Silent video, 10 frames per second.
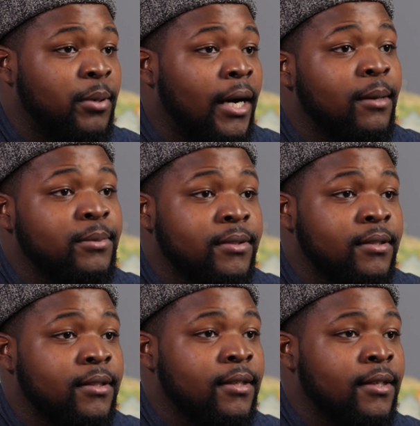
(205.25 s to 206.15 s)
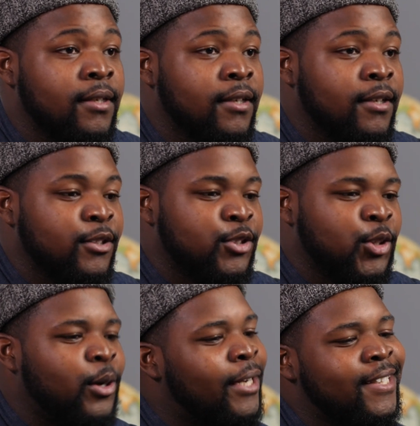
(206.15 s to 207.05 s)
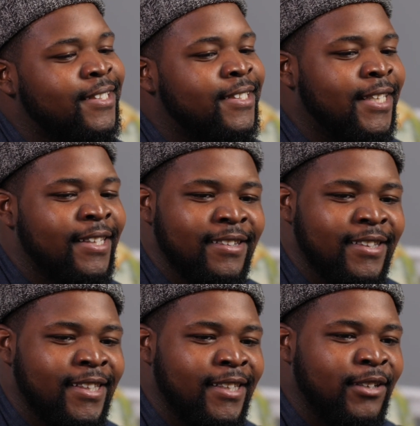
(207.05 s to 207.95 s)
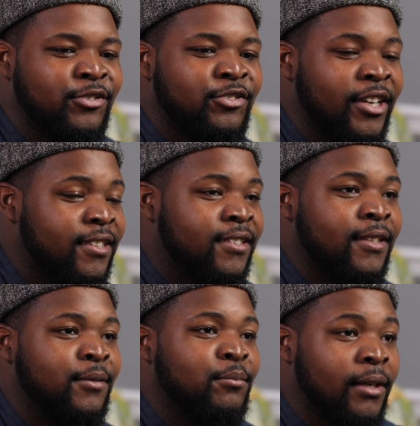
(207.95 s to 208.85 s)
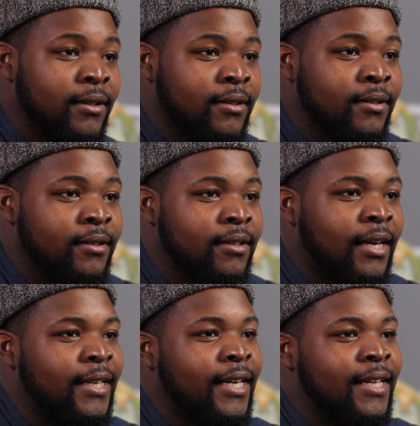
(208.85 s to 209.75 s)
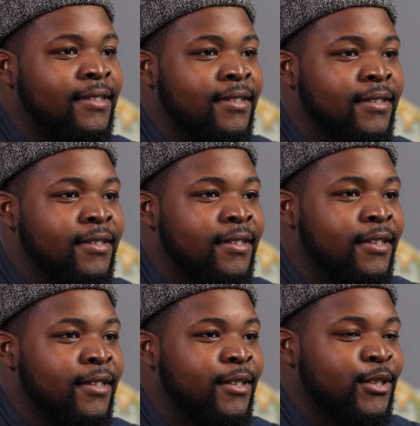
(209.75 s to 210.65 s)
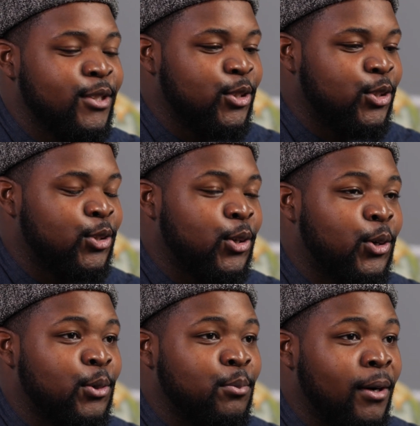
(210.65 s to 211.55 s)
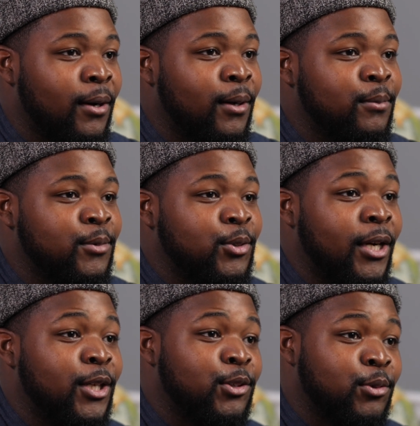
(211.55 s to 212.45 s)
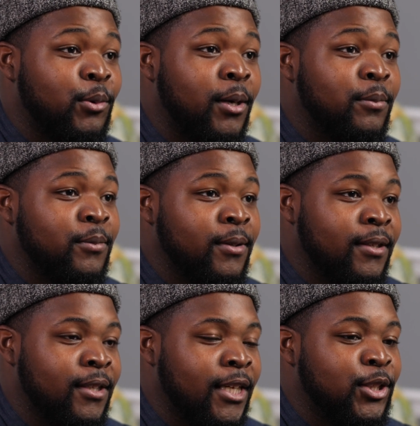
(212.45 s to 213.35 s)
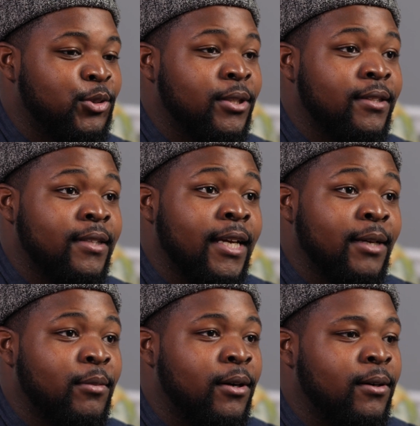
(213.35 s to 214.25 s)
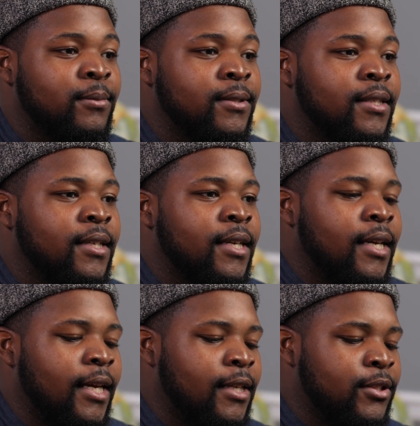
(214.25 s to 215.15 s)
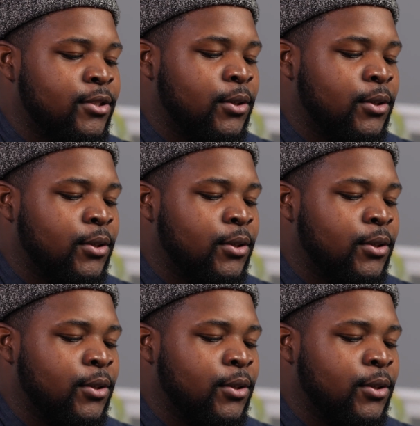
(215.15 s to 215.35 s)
pops. So I didn't get the affectionate mother. I got the stern moms, you gotta grow up, you gotta do your thing moms. And